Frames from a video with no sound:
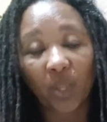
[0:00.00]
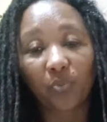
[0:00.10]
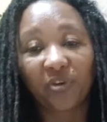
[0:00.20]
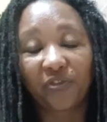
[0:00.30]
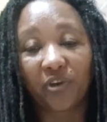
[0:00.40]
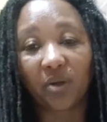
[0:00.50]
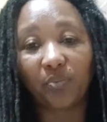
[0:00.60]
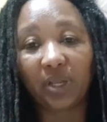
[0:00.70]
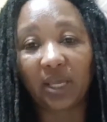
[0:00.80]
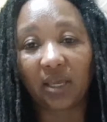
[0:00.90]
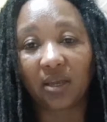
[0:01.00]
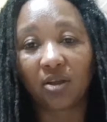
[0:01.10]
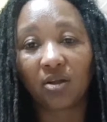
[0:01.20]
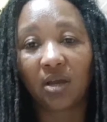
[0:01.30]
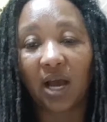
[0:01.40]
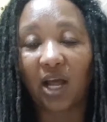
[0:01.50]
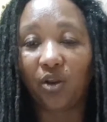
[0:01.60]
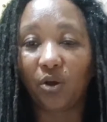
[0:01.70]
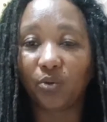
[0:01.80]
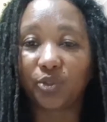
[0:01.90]
preferably
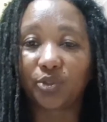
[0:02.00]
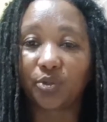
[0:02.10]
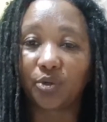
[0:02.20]
allowed to